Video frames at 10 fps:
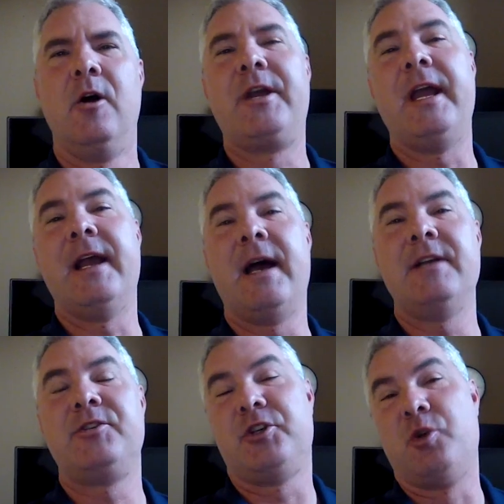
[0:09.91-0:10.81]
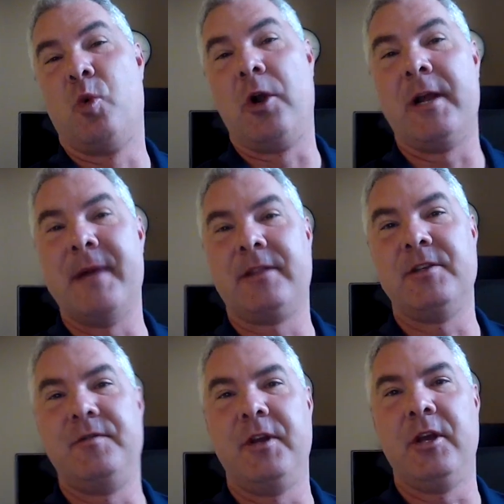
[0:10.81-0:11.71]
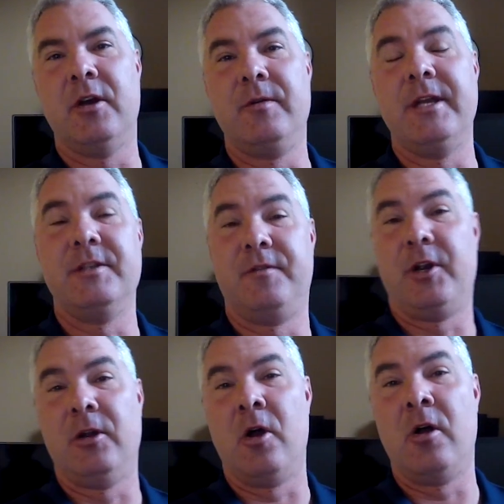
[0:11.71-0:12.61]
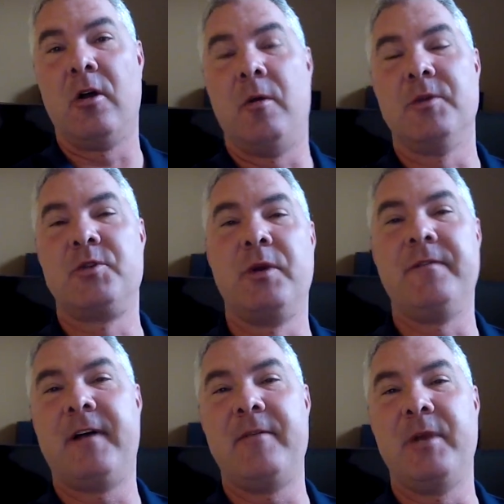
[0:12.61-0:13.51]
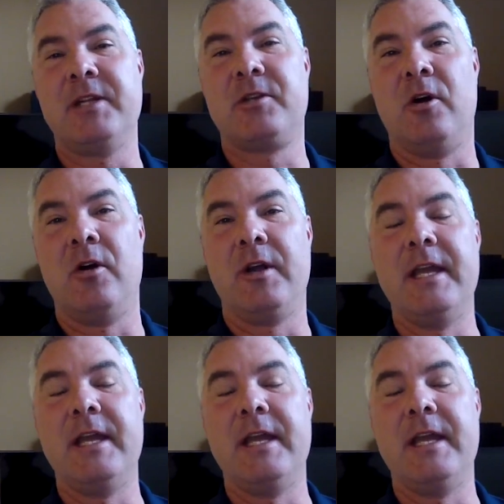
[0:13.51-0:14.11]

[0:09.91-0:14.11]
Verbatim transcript: Okay guys, just a warning about this video. It is very long, almost 25 minutes long.